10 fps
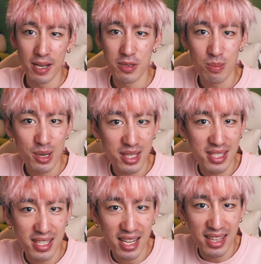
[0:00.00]
I'm surprised to
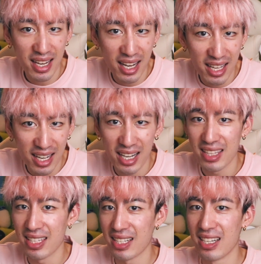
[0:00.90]
say that I
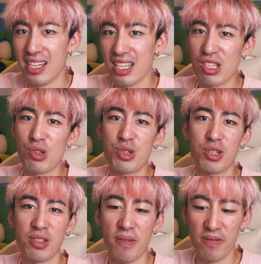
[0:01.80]
think you
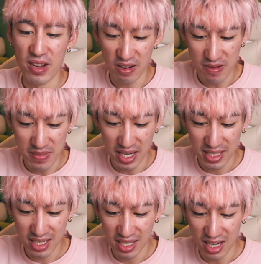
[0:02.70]
should very
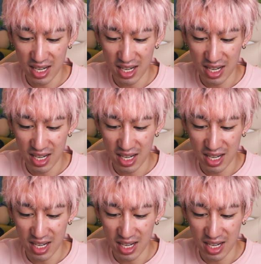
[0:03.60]
much